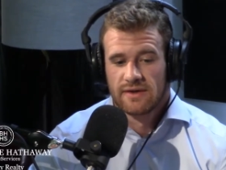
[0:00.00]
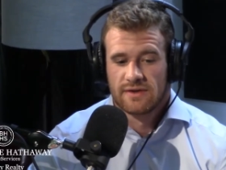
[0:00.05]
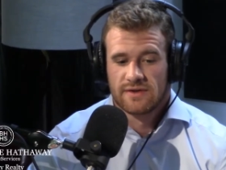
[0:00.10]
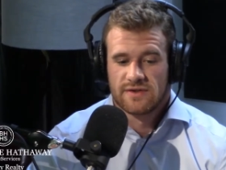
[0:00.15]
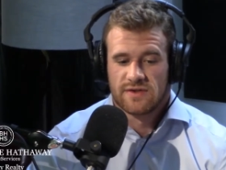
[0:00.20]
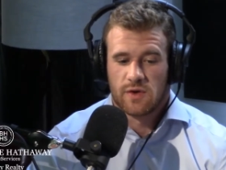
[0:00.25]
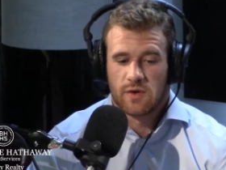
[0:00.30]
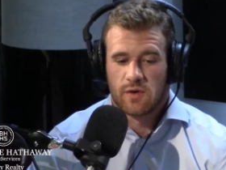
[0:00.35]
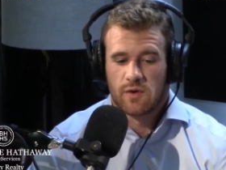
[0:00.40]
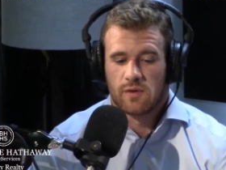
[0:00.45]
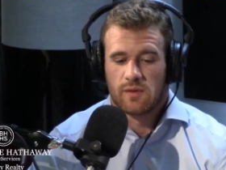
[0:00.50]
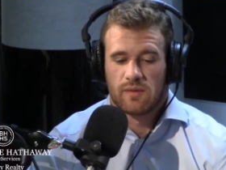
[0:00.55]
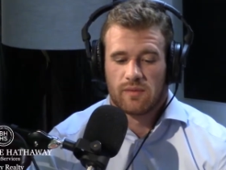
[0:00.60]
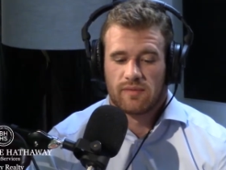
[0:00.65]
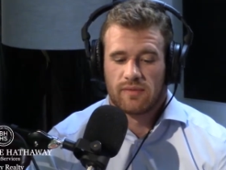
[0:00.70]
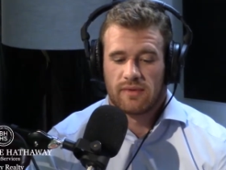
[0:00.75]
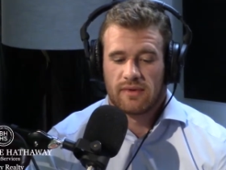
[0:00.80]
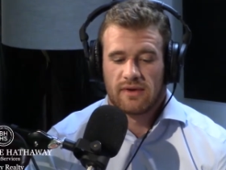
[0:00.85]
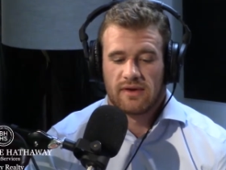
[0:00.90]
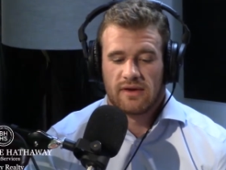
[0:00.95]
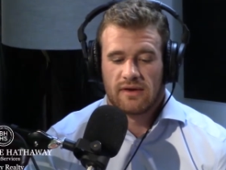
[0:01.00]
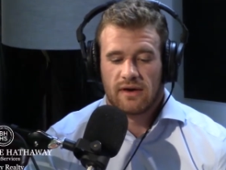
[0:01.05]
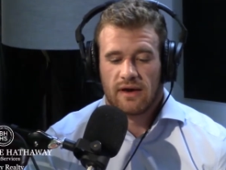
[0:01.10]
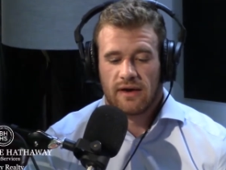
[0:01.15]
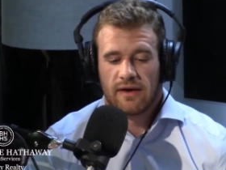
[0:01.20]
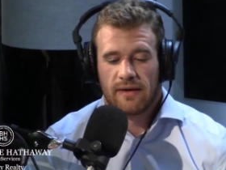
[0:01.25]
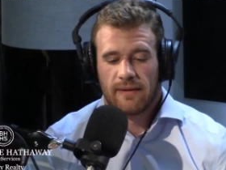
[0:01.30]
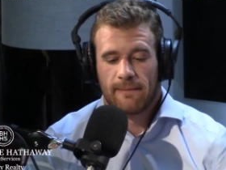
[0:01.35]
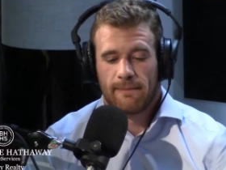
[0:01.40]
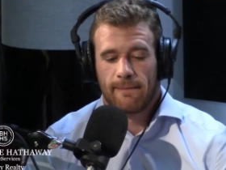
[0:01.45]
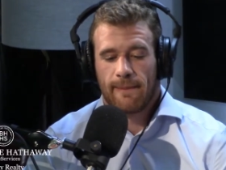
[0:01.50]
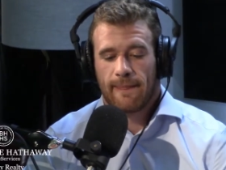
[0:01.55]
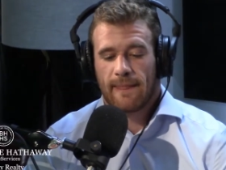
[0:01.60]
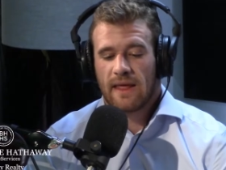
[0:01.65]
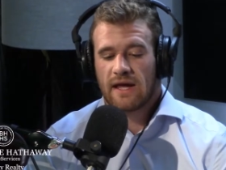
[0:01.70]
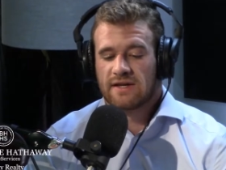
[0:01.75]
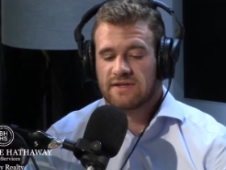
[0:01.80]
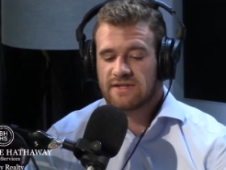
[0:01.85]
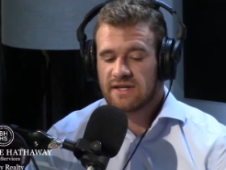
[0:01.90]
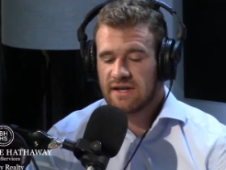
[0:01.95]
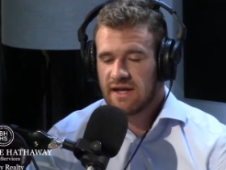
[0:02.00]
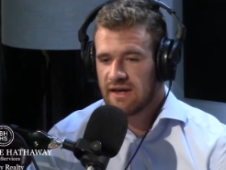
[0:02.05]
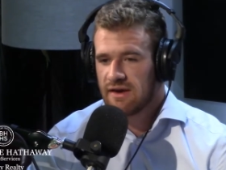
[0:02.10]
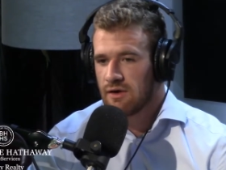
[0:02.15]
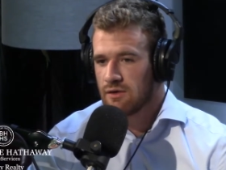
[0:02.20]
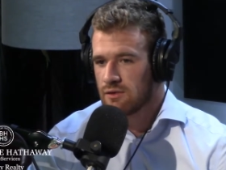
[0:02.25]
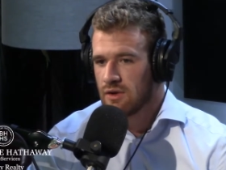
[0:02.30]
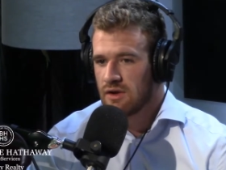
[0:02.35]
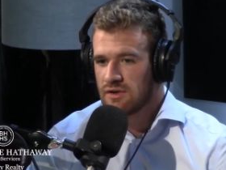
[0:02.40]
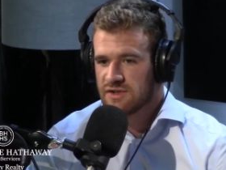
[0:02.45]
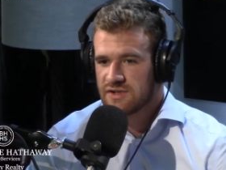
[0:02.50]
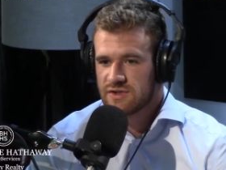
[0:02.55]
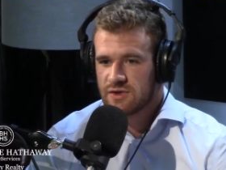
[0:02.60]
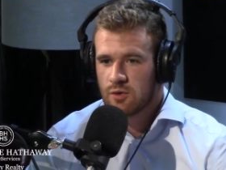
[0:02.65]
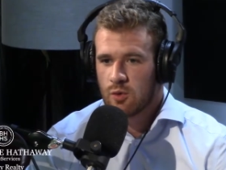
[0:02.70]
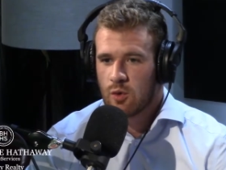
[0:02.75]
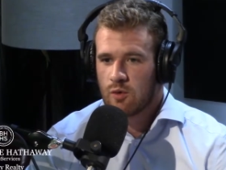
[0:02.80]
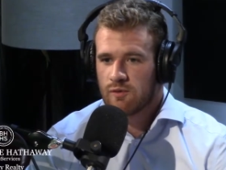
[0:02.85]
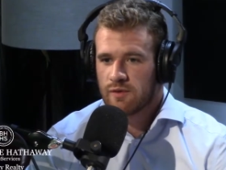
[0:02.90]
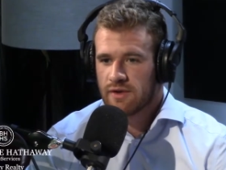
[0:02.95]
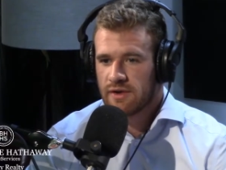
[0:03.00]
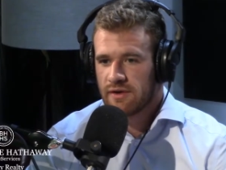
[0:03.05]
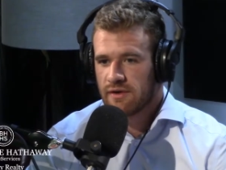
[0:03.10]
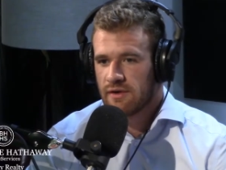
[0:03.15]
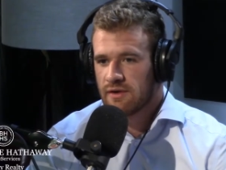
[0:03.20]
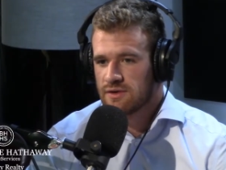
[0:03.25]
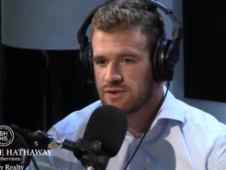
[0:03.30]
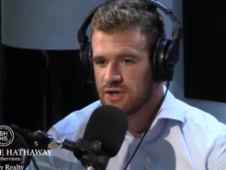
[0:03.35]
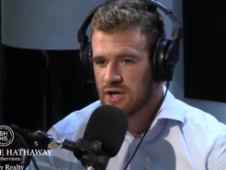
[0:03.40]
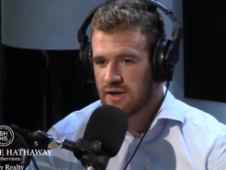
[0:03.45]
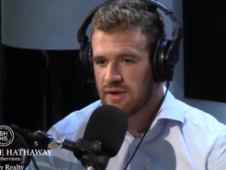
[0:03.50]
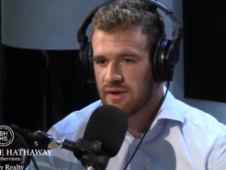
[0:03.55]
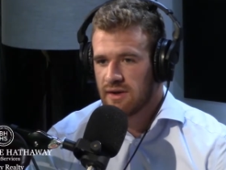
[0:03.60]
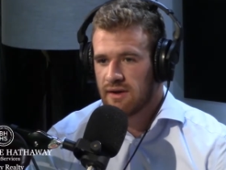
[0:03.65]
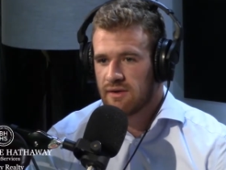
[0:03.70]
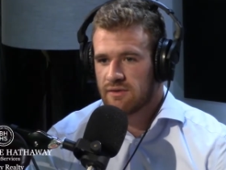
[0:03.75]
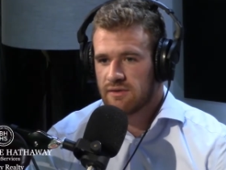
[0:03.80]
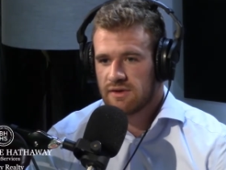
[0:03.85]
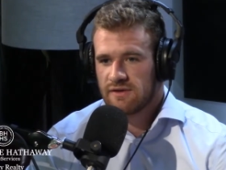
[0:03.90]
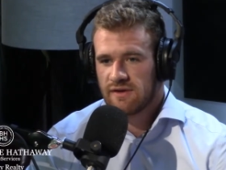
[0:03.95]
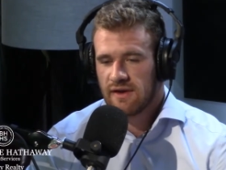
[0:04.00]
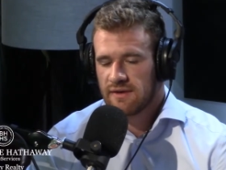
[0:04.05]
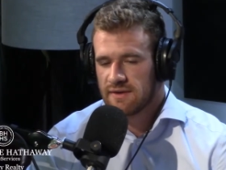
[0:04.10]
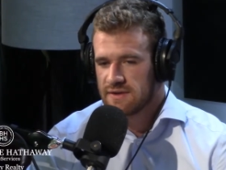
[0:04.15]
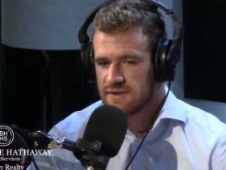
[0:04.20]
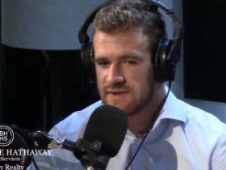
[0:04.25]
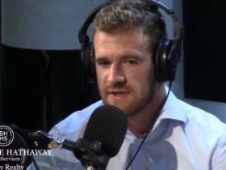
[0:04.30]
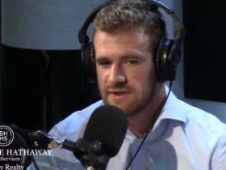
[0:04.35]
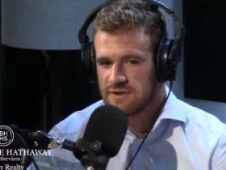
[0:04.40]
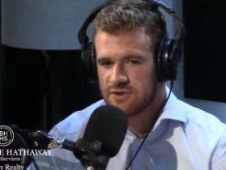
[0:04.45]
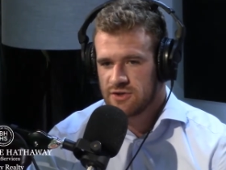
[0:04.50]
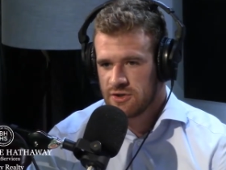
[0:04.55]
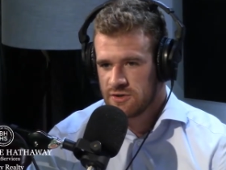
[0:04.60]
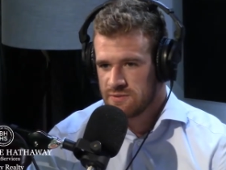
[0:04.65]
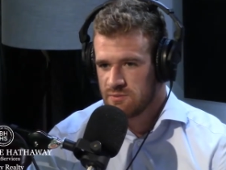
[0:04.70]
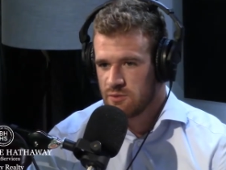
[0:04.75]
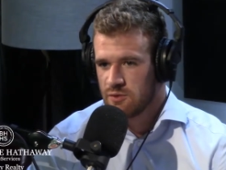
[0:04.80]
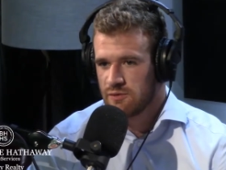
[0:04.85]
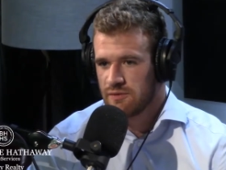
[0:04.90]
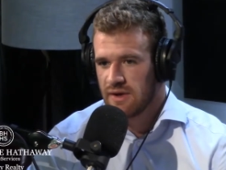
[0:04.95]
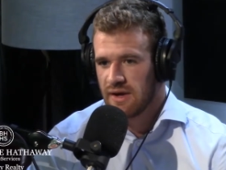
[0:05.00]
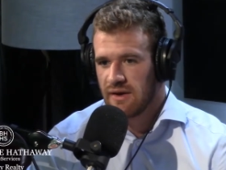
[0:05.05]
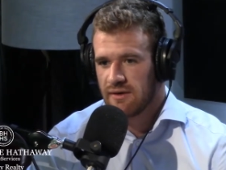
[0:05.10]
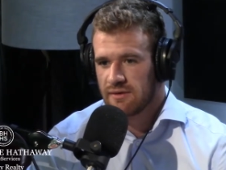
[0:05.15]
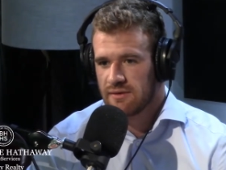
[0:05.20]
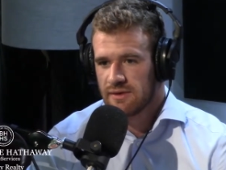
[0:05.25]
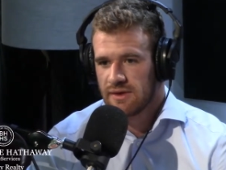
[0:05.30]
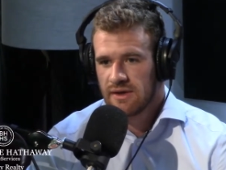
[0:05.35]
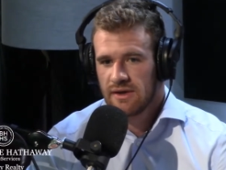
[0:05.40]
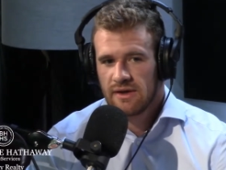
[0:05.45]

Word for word: So, um, I said, hey, I'll, I'll just go over there and I'll check it out. The tenants had just moved out.